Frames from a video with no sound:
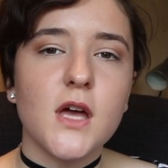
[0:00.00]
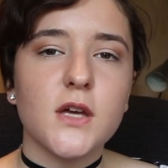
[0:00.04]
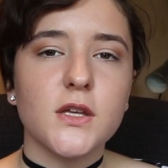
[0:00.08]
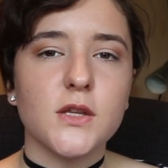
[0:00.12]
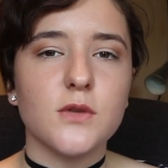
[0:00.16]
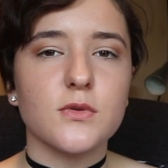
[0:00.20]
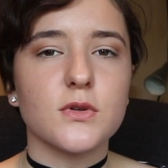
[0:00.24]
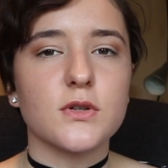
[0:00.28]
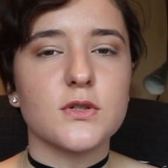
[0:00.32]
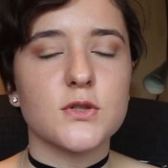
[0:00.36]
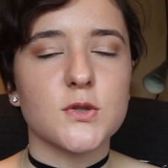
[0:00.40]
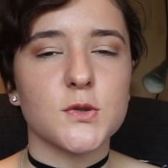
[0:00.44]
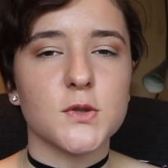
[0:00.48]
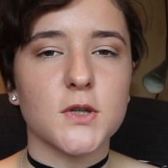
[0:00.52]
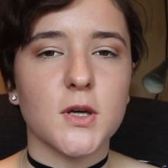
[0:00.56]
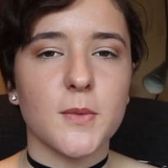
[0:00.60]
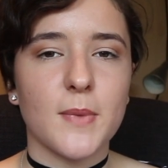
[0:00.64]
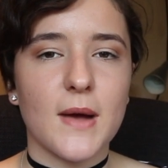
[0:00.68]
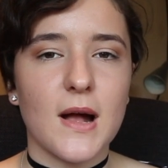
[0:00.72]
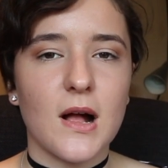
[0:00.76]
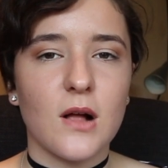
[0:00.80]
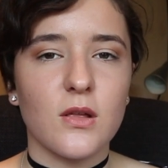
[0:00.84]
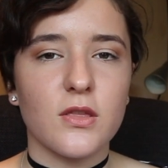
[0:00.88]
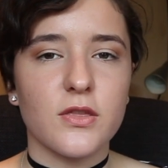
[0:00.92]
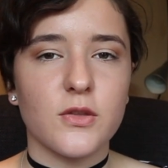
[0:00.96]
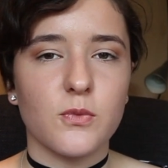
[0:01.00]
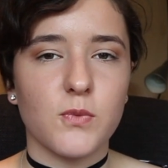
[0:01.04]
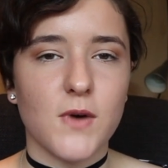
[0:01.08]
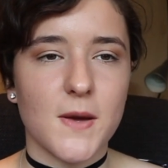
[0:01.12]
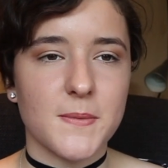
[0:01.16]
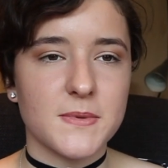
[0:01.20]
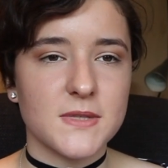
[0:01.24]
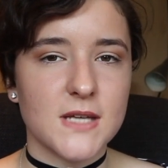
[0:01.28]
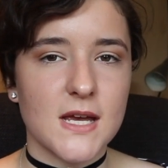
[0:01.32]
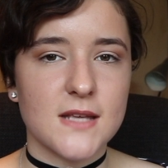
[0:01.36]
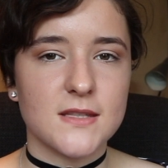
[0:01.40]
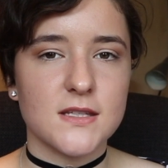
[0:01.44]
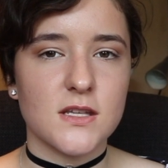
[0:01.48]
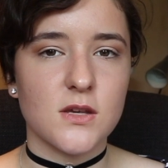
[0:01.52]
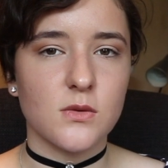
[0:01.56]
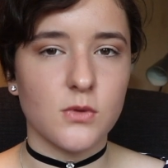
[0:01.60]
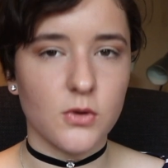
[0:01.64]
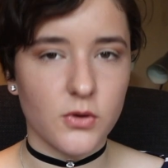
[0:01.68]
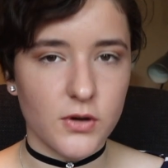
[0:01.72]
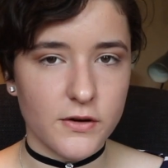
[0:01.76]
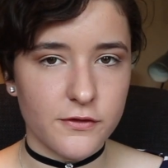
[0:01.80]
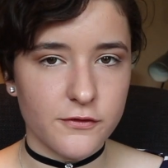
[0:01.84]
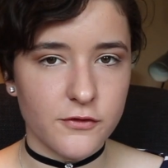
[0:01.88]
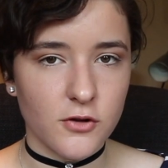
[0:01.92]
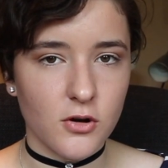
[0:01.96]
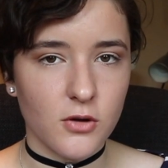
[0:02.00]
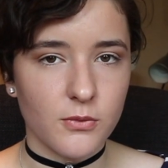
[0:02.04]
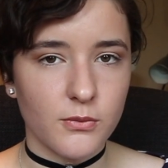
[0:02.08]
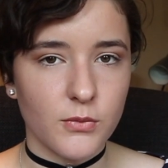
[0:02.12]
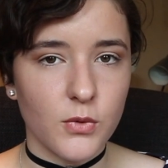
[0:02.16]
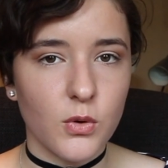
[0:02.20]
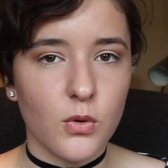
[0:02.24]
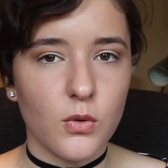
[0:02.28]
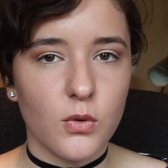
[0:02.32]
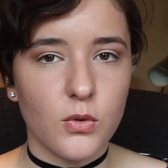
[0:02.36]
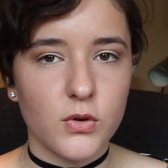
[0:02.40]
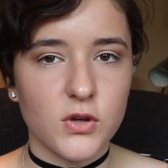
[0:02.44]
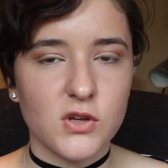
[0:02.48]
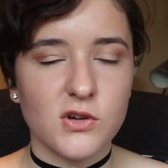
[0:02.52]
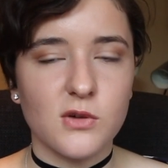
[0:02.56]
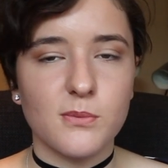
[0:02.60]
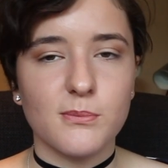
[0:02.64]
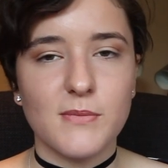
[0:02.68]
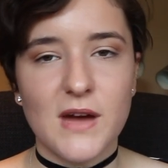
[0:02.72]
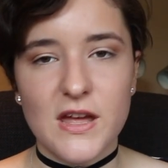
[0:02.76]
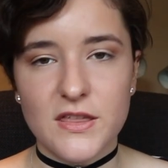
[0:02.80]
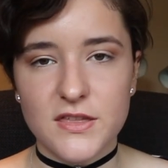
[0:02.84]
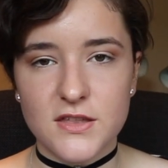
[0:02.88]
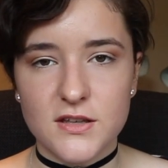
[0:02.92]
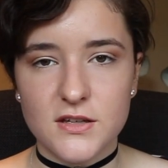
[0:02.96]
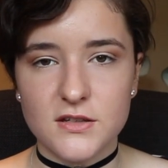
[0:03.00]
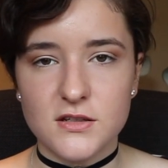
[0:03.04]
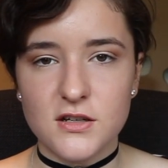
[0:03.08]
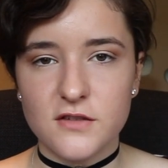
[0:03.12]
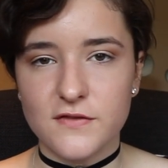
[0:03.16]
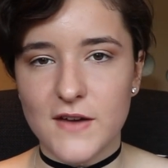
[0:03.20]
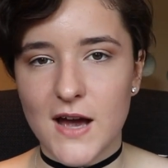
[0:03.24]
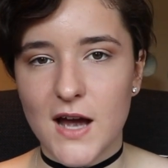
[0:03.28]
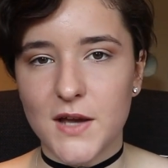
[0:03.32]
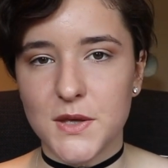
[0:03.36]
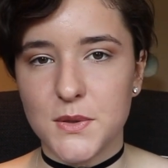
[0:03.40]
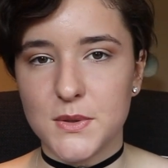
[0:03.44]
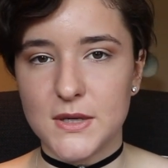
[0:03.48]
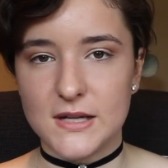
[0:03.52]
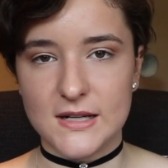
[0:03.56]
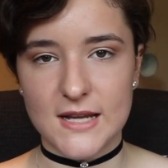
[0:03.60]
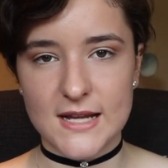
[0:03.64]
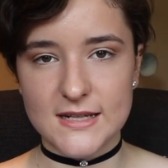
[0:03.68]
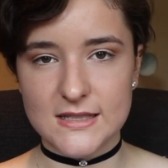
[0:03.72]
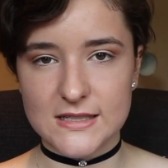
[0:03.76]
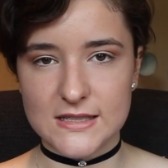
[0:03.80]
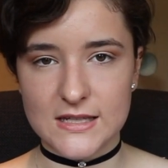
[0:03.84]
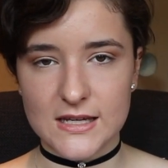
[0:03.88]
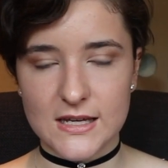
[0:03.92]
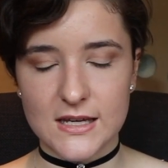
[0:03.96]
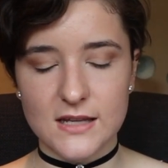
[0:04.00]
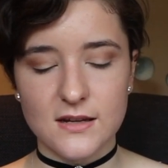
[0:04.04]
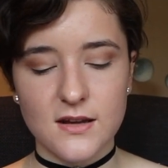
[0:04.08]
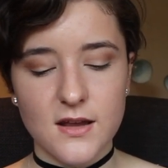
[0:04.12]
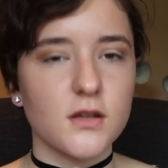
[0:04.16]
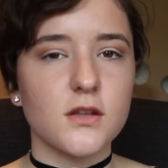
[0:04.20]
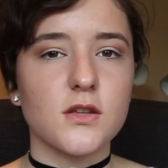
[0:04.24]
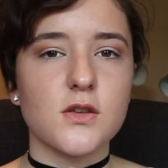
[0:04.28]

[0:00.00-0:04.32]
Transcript: You can talk about the websites that you got it from or your method of how you collected it.